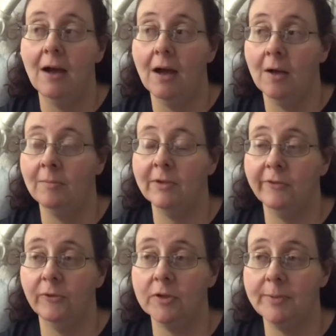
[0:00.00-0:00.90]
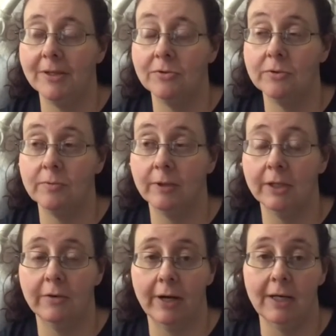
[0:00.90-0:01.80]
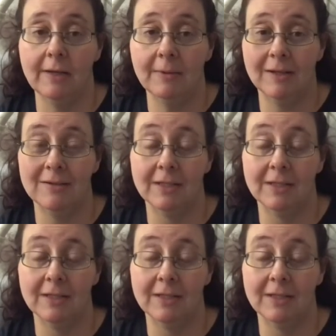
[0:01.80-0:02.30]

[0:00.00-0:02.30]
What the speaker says: The first picture is really grainy because